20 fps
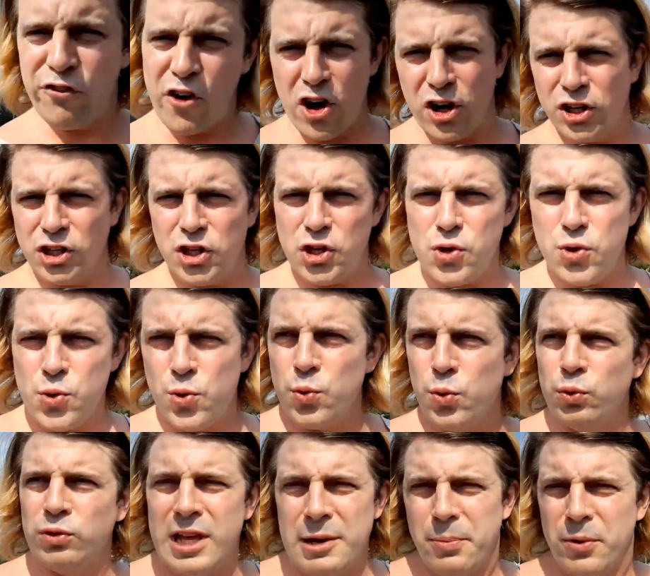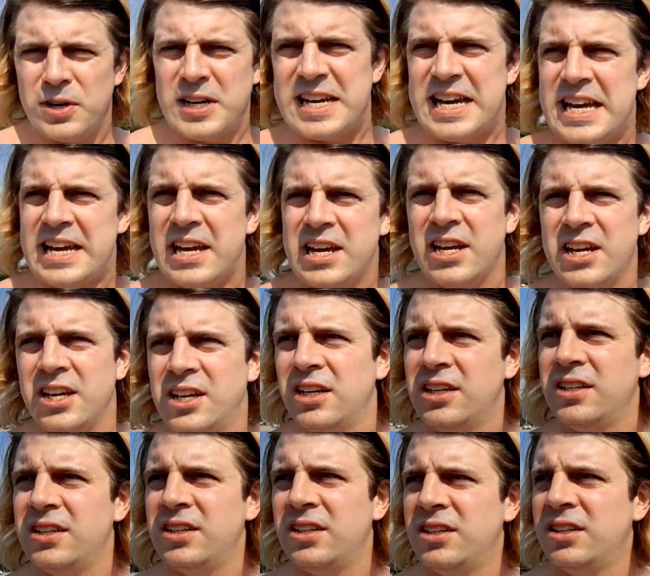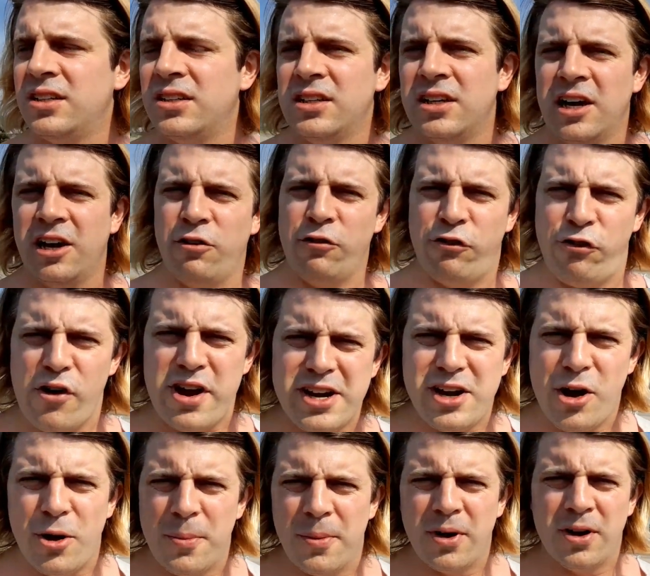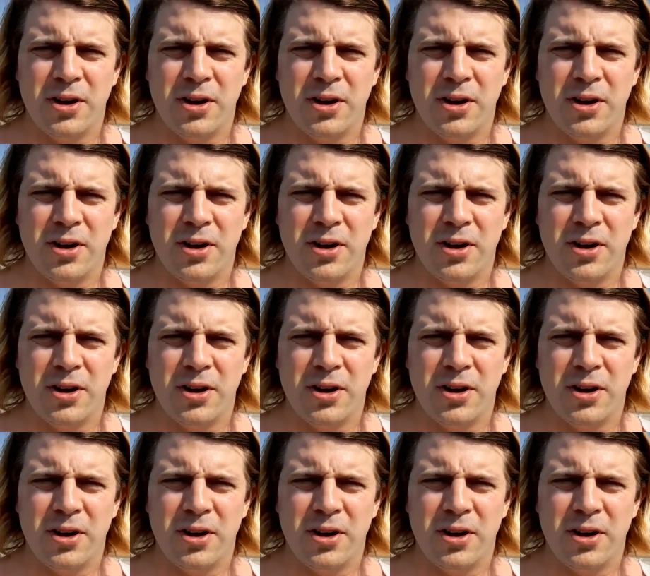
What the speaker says: fuck you, liberty and freedom.